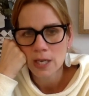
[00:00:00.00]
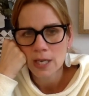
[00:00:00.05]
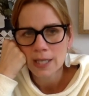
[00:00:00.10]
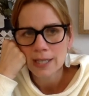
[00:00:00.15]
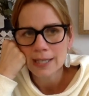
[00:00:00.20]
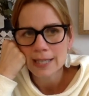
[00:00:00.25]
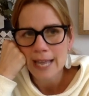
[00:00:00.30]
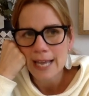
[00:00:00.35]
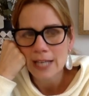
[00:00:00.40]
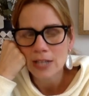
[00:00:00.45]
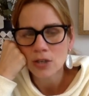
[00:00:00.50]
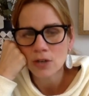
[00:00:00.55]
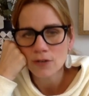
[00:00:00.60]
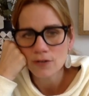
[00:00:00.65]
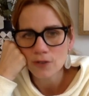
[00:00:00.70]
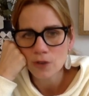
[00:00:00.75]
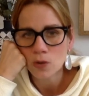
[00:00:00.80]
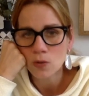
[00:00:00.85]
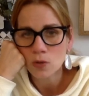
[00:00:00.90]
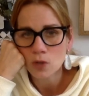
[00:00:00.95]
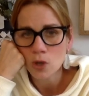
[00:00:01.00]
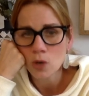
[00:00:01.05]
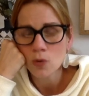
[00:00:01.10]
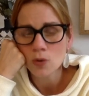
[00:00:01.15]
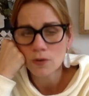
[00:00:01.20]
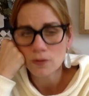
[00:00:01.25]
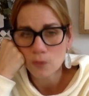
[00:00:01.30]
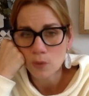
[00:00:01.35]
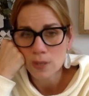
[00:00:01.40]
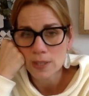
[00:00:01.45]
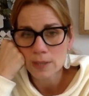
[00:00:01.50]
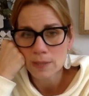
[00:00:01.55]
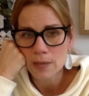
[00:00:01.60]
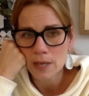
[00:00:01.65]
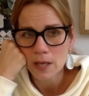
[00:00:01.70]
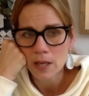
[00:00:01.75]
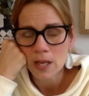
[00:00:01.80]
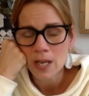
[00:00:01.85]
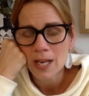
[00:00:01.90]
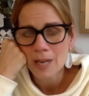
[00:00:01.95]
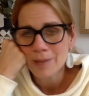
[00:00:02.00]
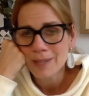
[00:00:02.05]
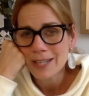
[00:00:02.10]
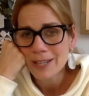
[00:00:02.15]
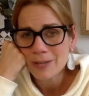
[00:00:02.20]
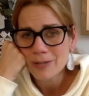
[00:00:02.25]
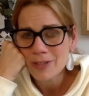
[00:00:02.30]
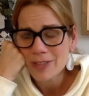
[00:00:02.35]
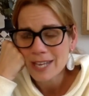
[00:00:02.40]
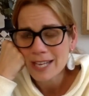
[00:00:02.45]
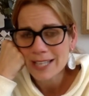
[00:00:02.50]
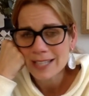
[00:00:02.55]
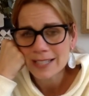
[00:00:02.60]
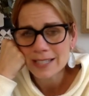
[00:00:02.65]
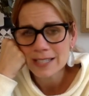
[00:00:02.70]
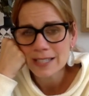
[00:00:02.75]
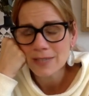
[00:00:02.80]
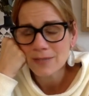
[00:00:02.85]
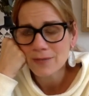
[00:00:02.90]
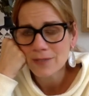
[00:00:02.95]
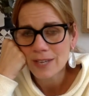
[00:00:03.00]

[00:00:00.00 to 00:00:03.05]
Let your phone go to voicemail. The other thing is if,